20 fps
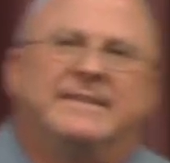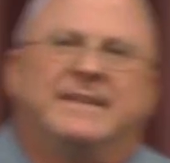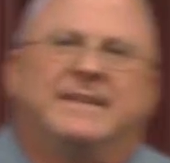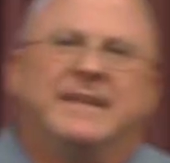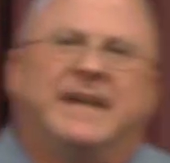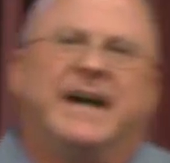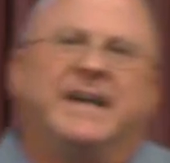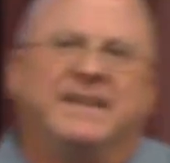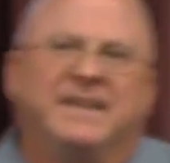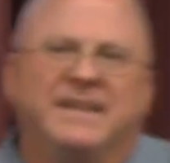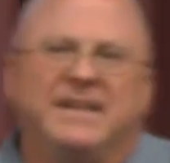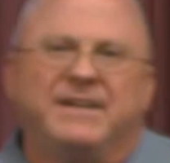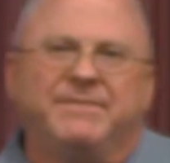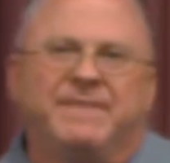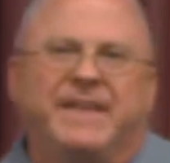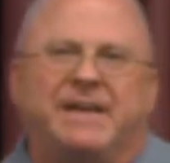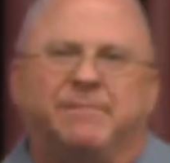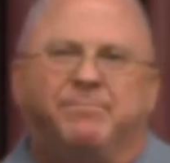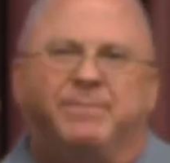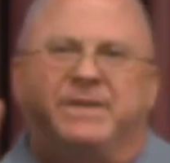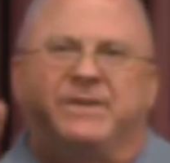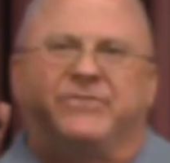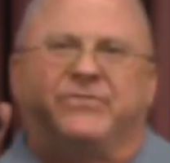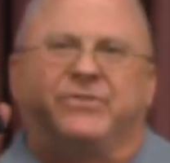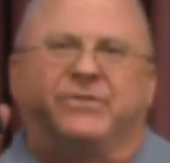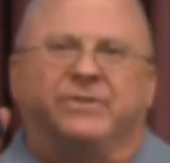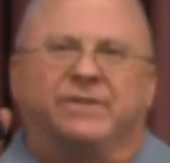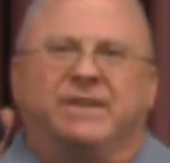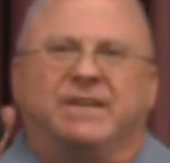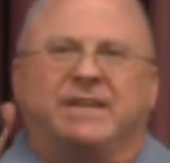I love that
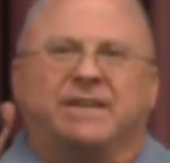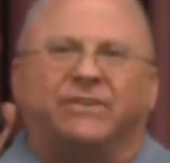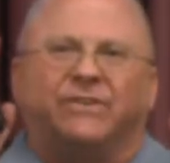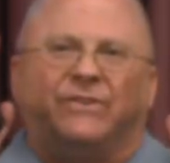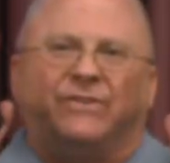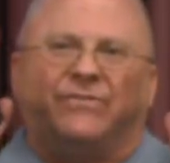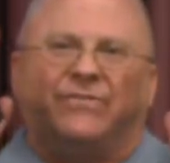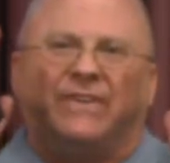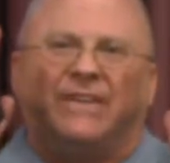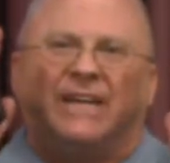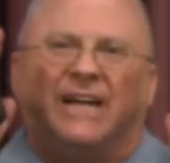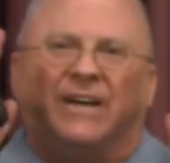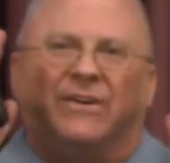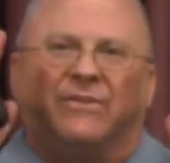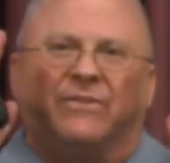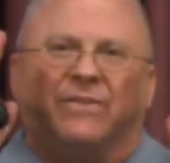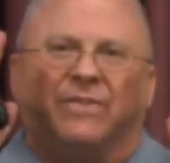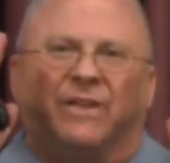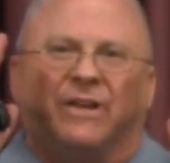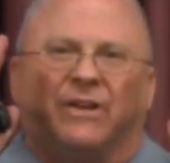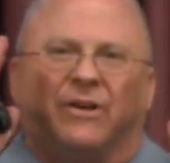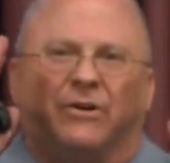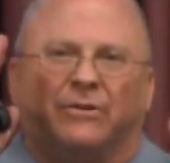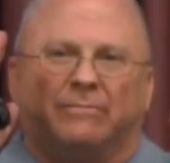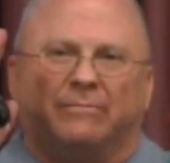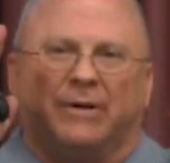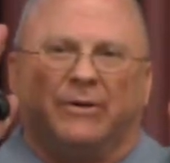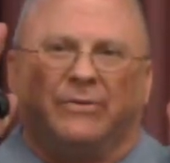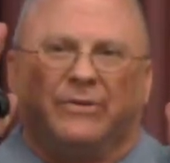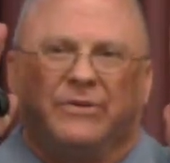picture. You see how the
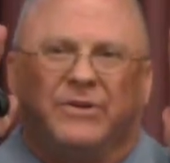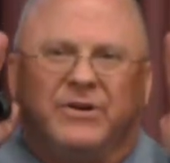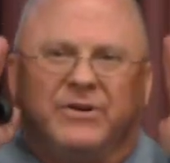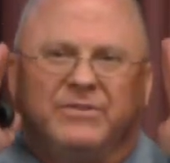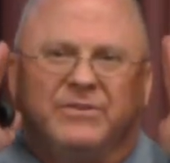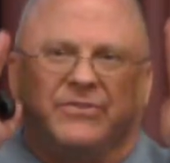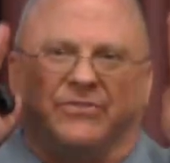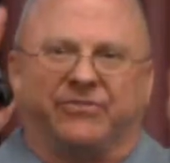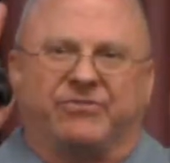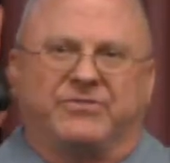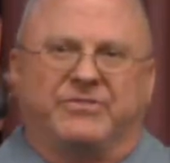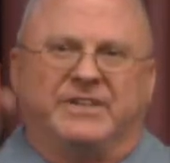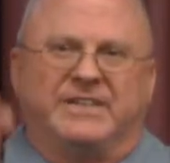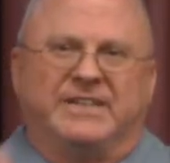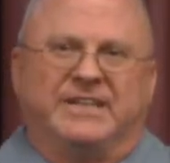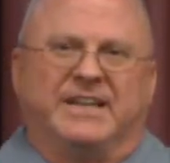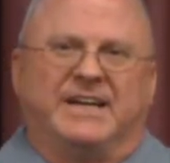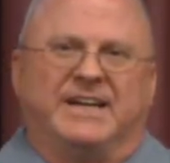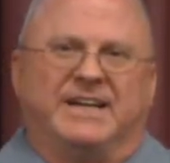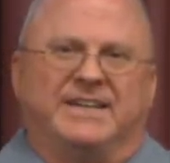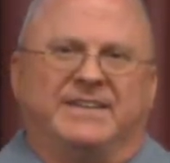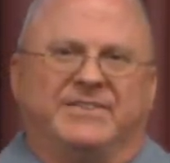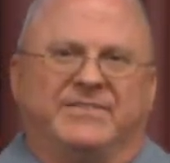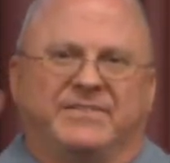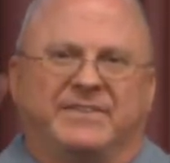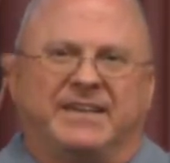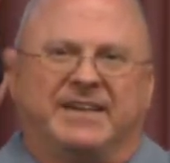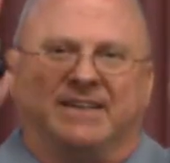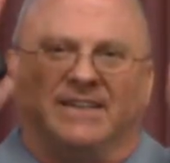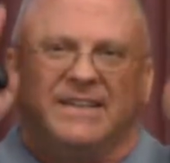lawnmower, all the straight lines
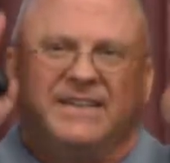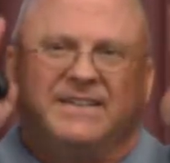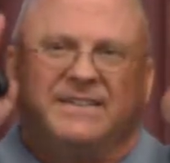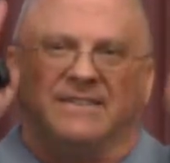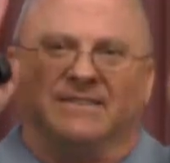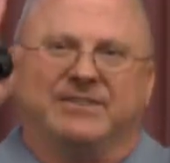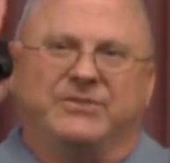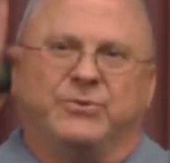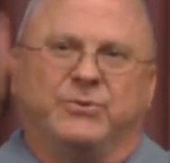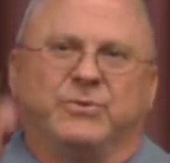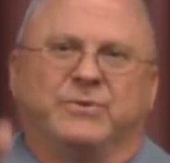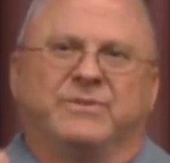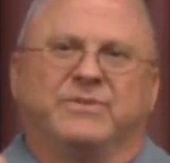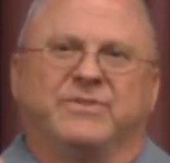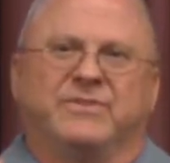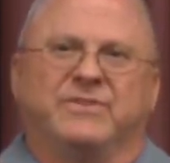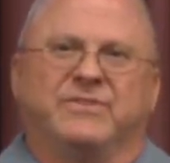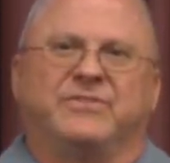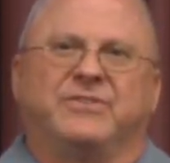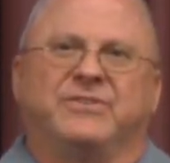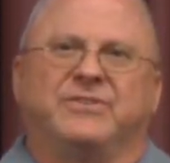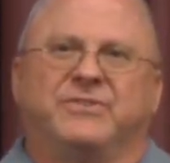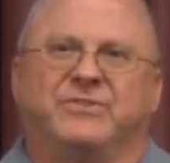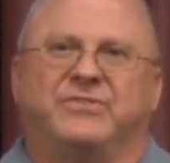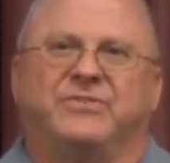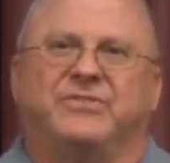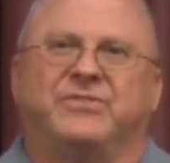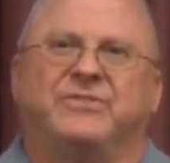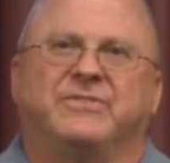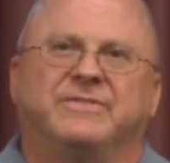heading towards the
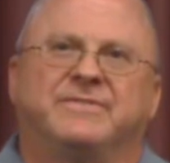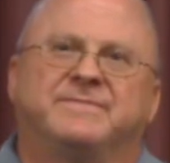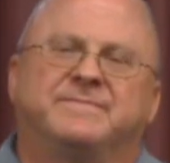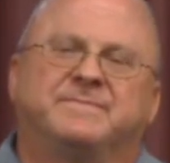church?